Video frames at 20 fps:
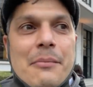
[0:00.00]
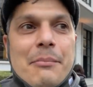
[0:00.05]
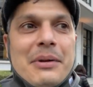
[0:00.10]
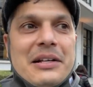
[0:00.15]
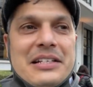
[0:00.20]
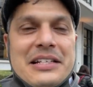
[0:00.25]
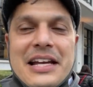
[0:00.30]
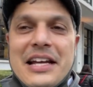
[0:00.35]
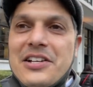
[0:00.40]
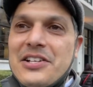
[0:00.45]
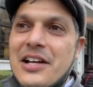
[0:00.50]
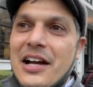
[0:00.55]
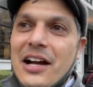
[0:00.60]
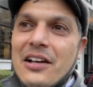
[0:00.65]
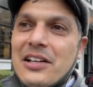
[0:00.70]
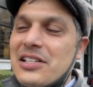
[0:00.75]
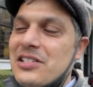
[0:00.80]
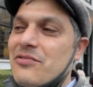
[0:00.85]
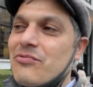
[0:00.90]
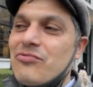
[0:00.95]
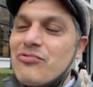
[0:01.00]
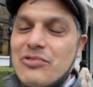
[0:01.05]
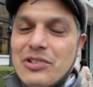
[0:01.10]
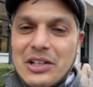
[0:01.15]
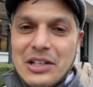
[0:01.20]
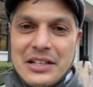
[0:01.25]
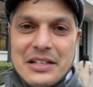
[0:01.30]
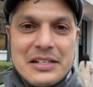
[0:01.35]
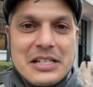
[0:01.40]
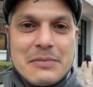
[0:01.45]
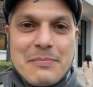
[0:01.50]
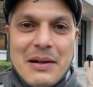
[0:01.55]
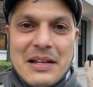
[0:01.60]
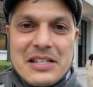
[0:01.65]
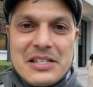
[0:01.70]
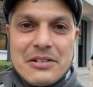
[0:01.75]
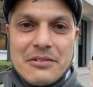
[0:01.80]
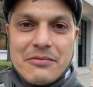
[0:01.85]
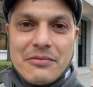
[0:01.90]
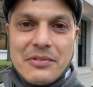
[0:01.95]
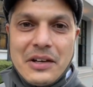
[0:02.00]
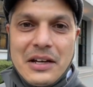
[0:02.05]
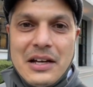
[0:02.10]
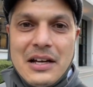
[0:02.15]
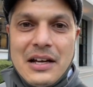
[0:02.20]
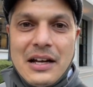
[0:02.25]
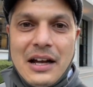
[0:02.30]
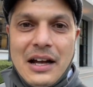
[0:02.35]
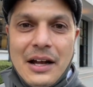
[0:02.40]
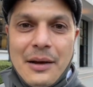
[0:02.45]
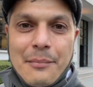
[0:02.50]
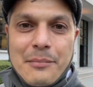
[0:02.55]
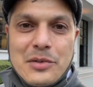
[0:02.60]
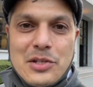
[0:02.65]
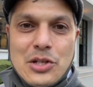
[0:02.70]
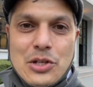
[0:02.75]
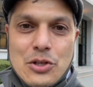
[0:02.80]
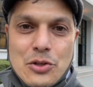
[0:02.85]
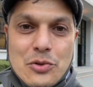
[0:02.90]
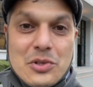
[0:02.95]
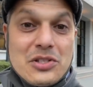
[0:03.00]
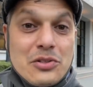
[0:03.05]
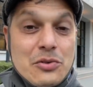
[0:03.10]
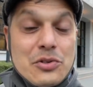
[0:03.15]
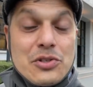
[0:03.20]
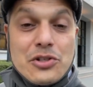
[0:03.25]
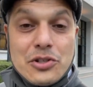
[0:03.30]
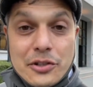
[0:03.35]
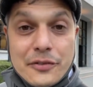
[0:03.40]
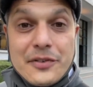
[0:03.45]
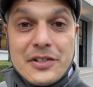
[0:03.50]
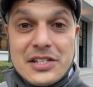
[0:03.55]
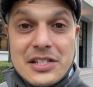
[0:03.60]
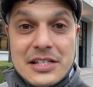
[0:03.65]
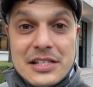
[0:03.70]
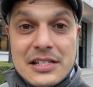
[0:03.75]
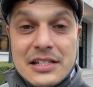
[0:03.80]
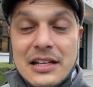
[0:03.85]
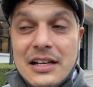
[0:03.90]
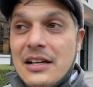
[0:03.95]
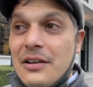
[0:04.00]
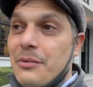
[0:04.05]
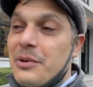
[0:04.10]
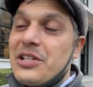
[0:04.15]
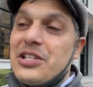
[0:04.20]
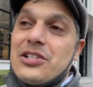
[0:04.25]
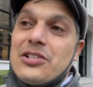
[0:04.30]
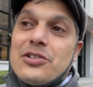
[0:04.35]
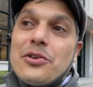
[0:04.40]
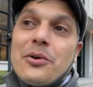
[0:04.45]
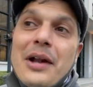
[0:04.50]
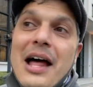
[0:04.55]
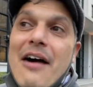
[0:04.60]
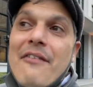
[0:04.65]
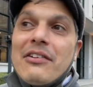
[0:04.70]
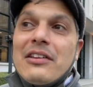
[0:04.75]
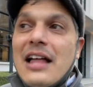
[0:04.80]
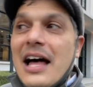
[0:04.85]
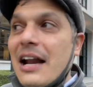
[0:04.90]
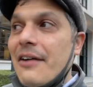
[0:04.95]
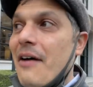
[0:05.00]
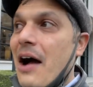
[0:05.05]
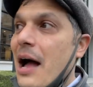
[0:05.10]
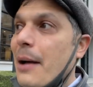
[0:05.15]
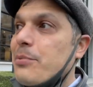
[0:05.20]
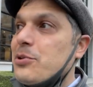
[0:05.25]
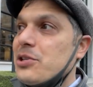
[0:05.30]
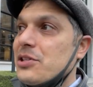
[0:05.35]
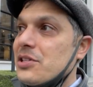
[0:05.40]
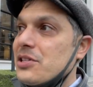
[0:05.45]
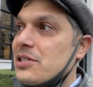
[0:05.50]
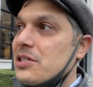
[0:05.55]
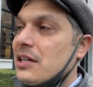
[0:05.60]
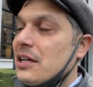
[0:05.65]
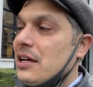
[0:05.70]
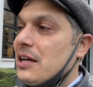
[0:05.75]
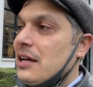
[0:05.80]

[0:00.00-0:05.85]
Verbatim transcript: but DHL is really expensive um, to use those services. We just don't have a lot of options.